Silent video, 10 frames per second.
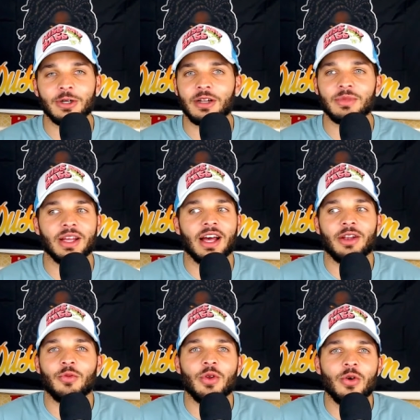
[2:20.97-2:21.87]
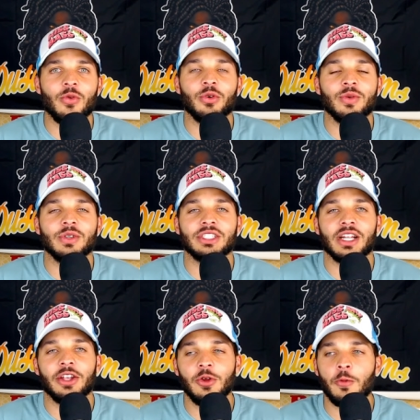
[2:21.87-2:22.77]
and I'm like, I don't know. What do, what should I
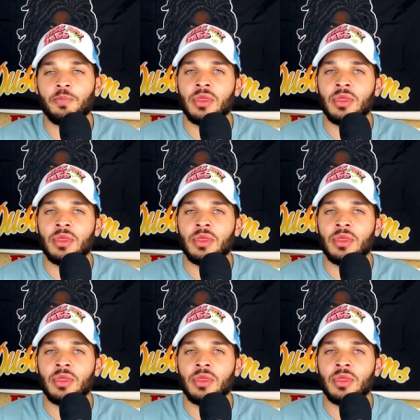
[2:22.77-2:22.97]
do?